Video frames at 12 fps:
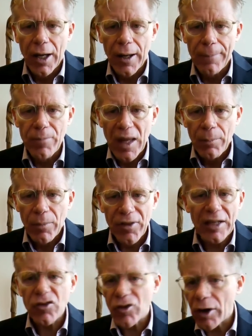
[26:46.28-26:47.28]
But
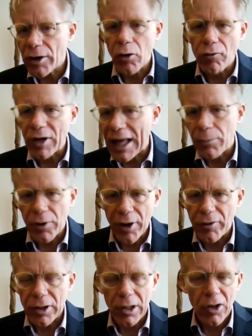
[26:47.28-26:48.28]
then it started to overlap with
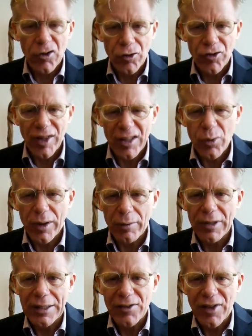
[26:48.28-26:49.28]
other clusters, and that's when I
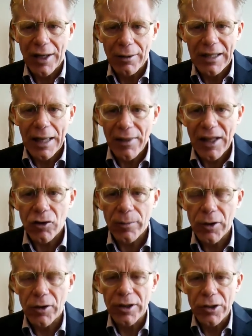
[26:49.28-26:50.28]
really say, okay, that's
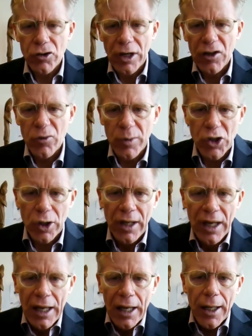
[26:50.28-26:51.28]
community transmission.
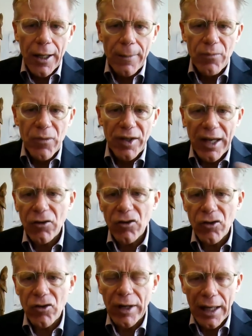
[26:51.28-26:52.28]

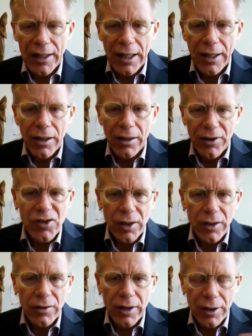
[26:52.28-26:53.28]
Yesterday,
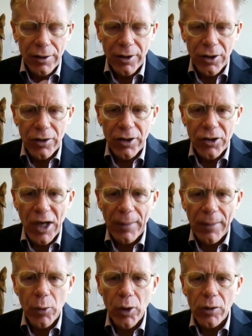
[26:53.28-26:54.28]
the
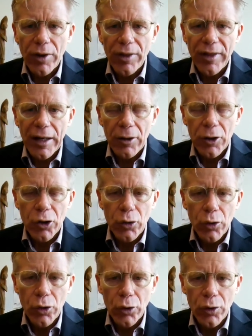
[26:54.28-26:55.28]
chap I work with there,
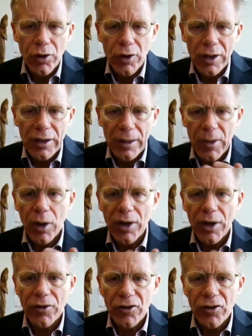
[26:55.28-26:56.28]
who can be
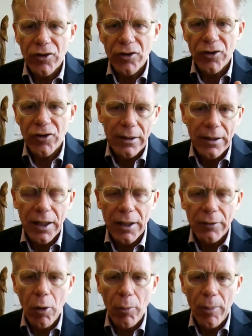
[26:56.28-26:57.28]
quite cynical about it,
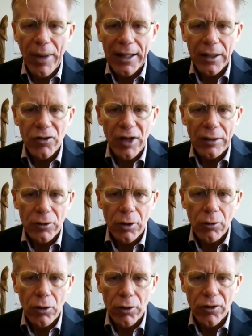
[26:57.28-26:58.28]
he wrote back and he said,
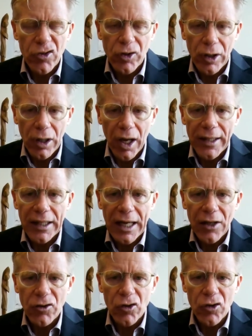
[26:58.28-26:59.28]
look, these declining
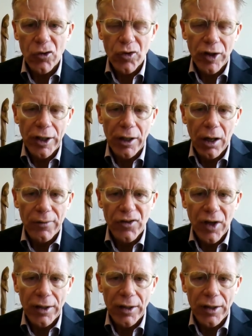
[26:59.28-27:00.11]
cases we're seeing all of a